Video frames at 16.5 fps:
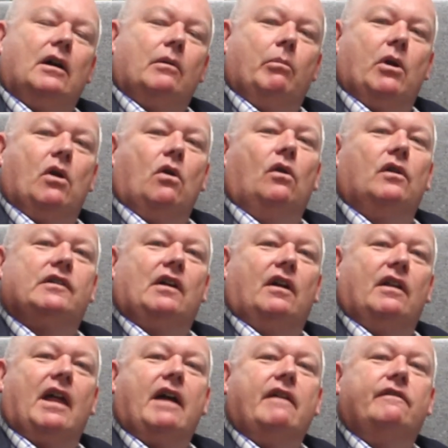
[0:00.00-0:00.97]
But also
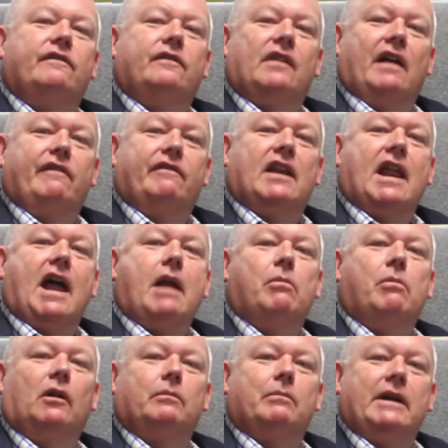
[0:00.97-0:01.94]
they've
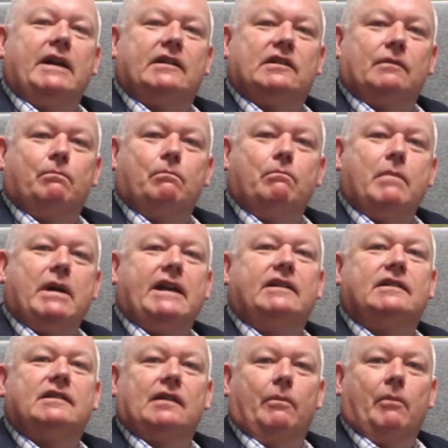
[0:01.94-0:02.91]
enabled me to meet
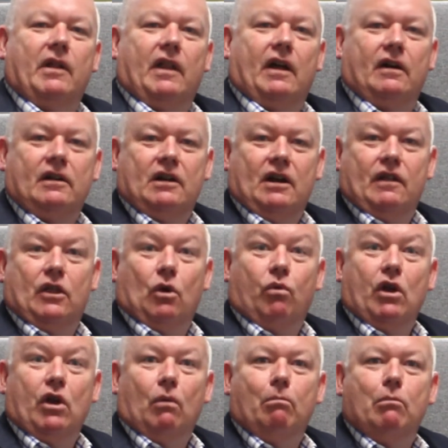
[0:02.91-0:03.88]
some of the
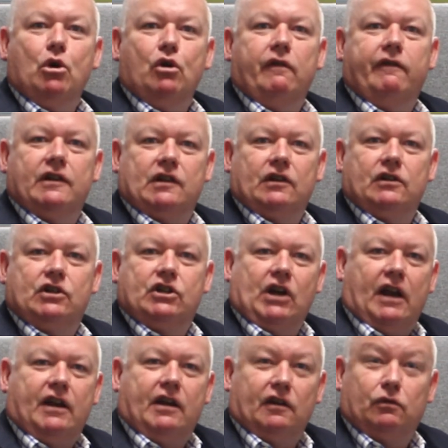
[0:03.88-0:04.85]
real movers and
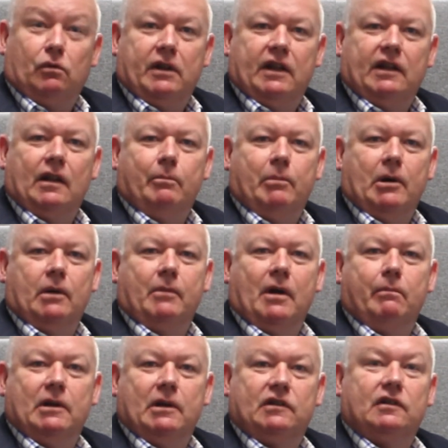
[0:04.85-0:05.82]
shakers within the
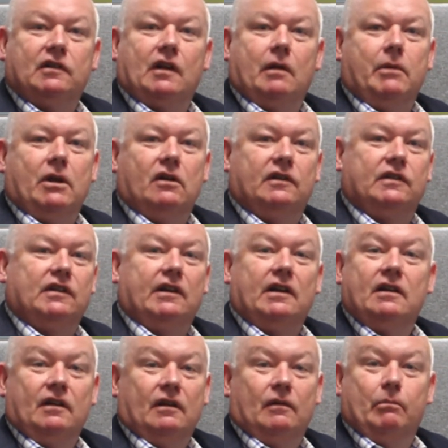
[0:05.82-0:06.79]
Birmingham business community.
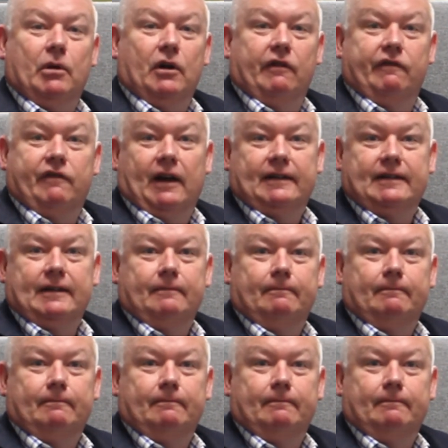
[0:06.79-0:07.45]
Perfect.